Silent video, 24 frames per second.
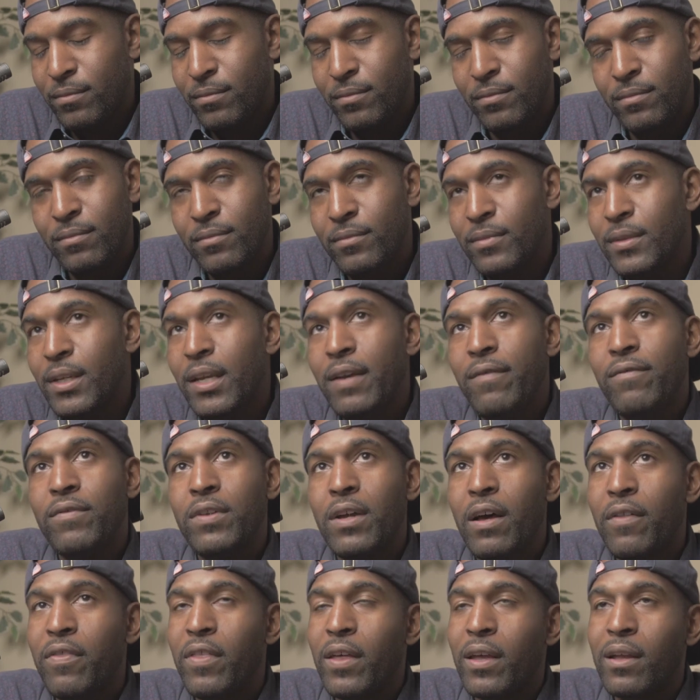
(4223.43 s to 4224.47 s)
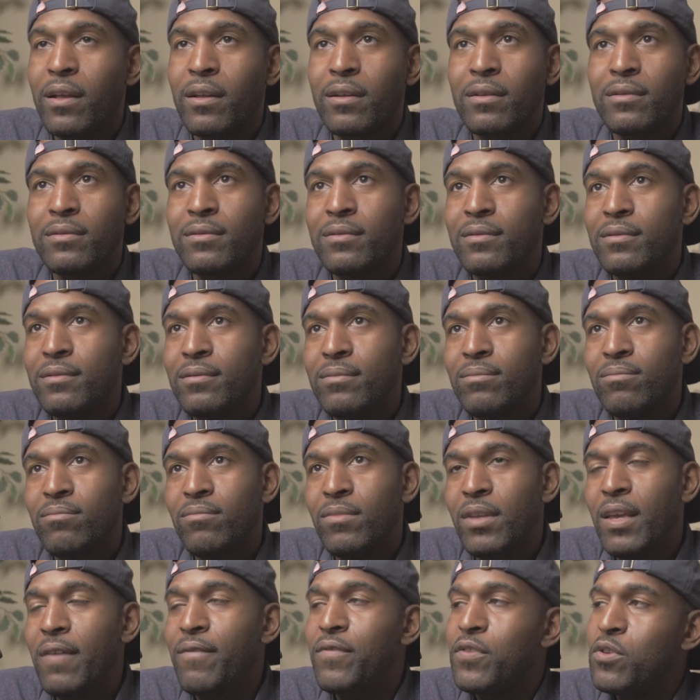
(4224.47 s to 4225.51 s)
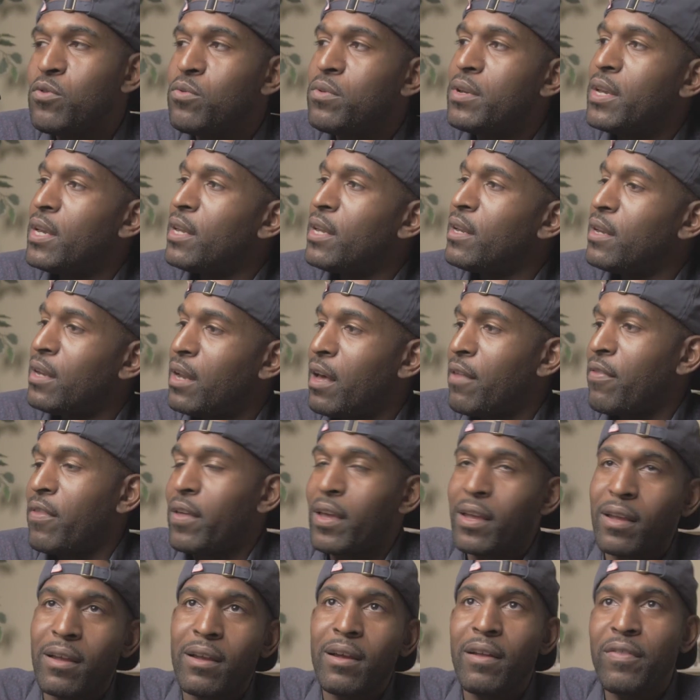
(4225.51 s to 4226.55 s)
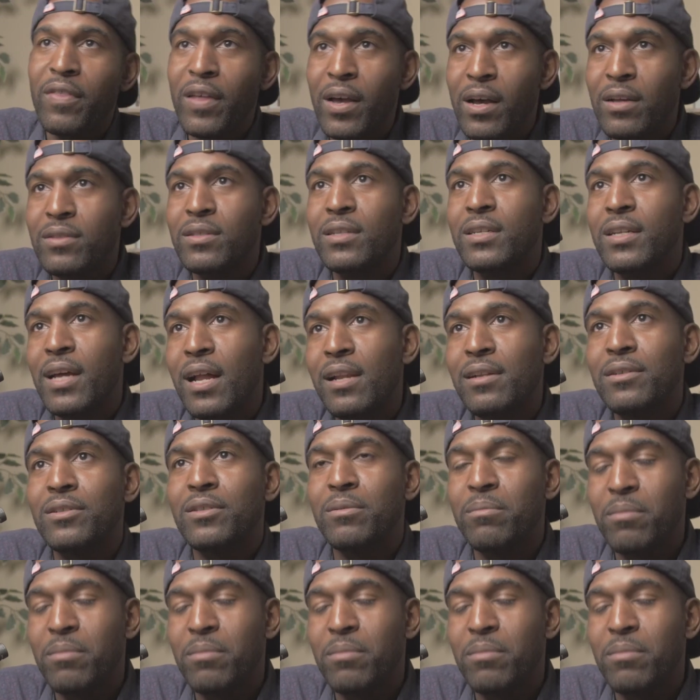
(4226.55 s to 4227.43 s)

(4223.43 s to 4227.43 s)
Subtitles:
if nothing, if you get nothing, $1,000 a month.